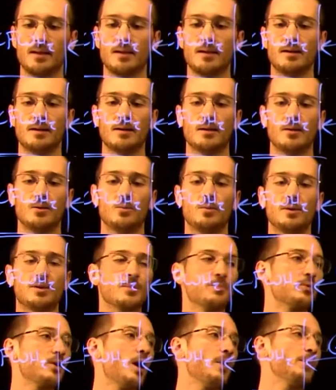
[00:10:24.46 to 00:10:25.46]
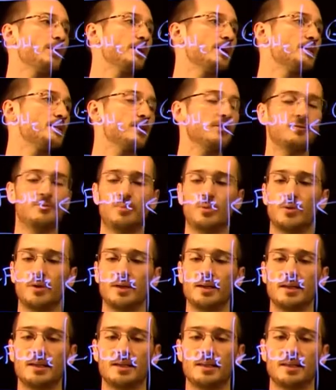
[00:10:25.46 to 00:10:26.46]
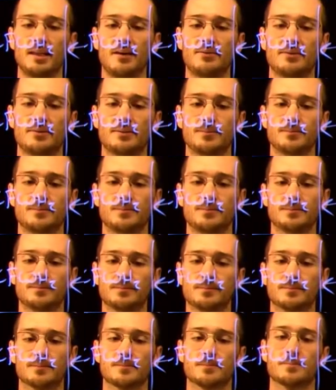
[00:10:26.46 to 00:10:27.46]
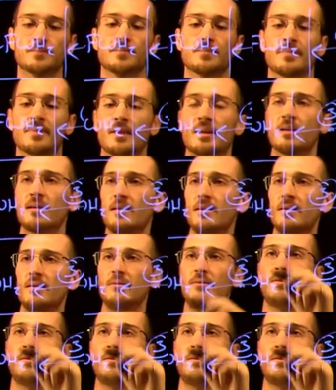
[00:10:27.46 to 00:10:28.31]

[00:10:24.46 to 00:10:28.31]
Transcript: with the properties of 0.11. Finally